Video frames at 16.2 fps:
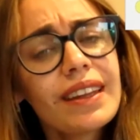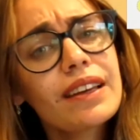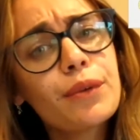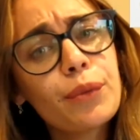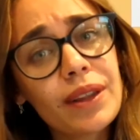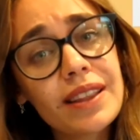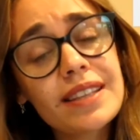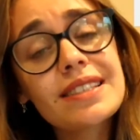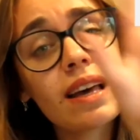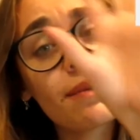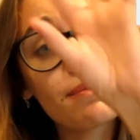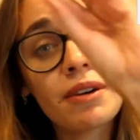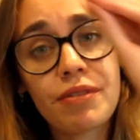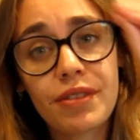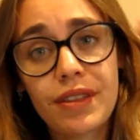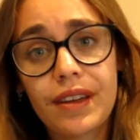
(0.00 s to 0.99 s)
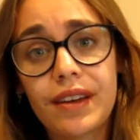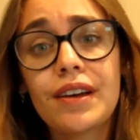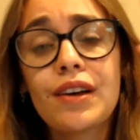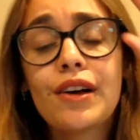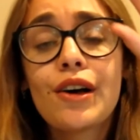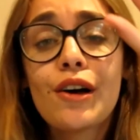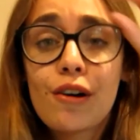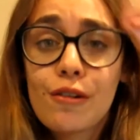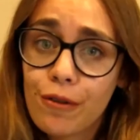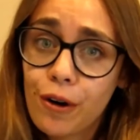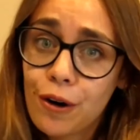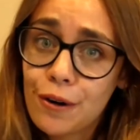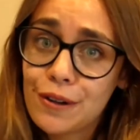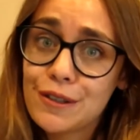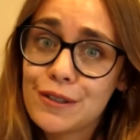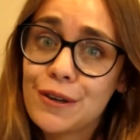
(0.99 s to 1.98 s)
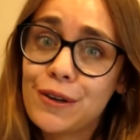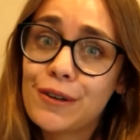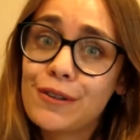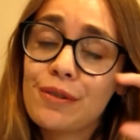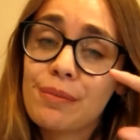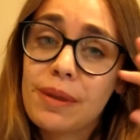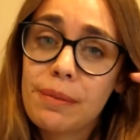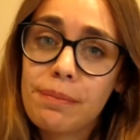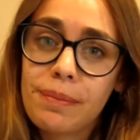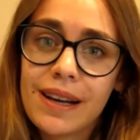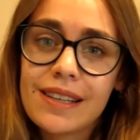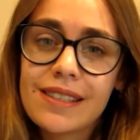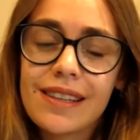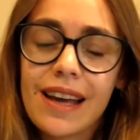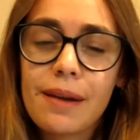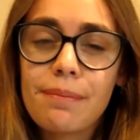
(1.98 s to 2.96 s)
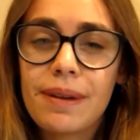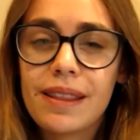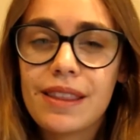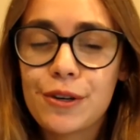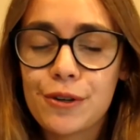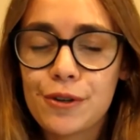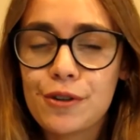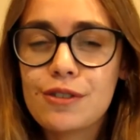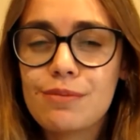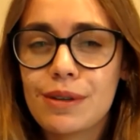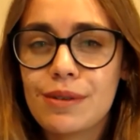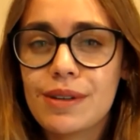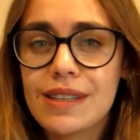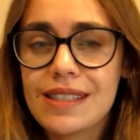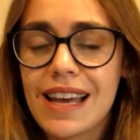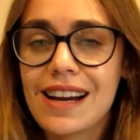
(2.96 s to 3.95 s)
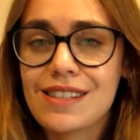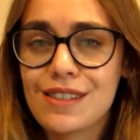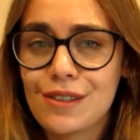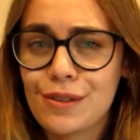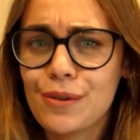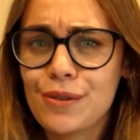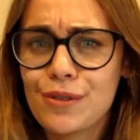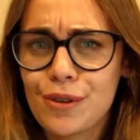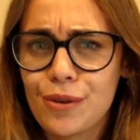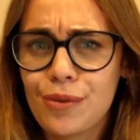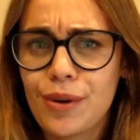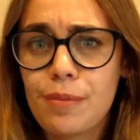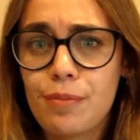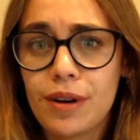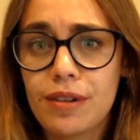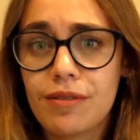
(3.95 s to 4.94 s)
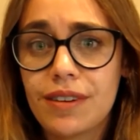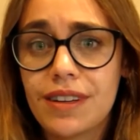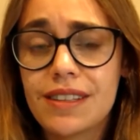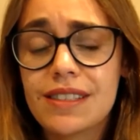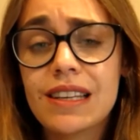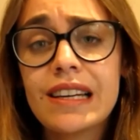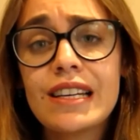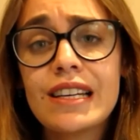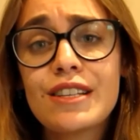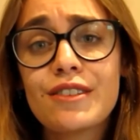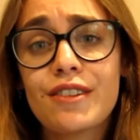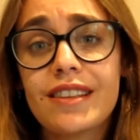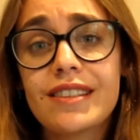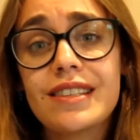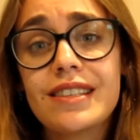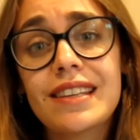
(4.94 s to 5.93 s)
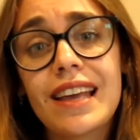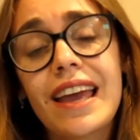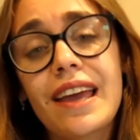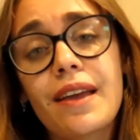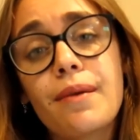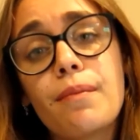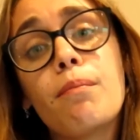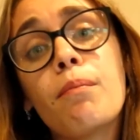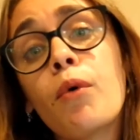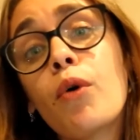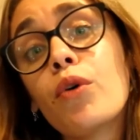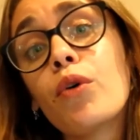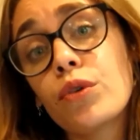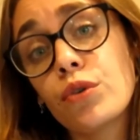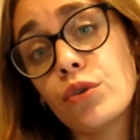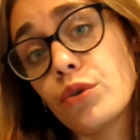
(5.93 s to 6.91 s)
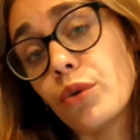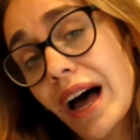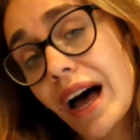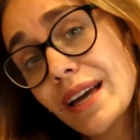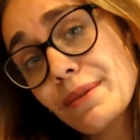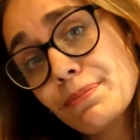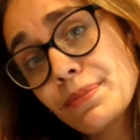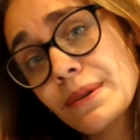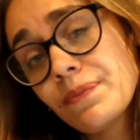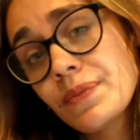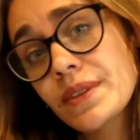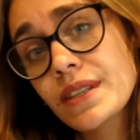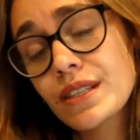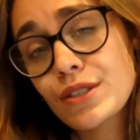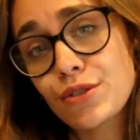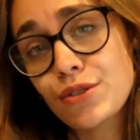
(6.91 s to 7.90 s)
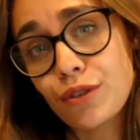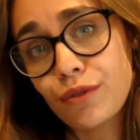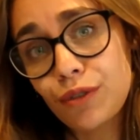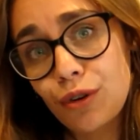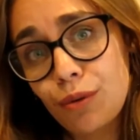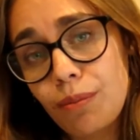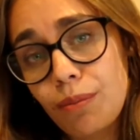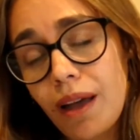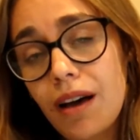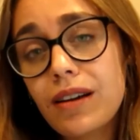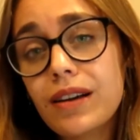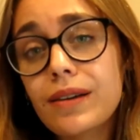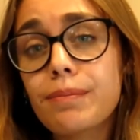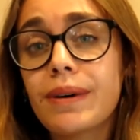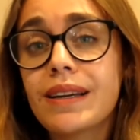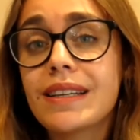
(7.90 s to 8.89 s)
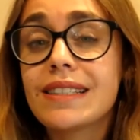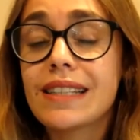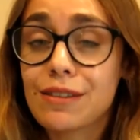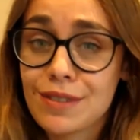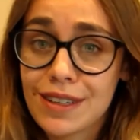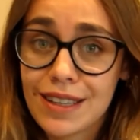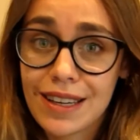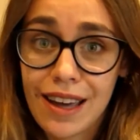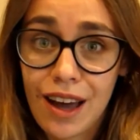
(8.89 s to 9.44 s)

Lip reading: with some of the floral tone from the peach side, but the gooseberry is actually also quite prevalent. So this is a more ripe Sauvignon Blanc, but definitely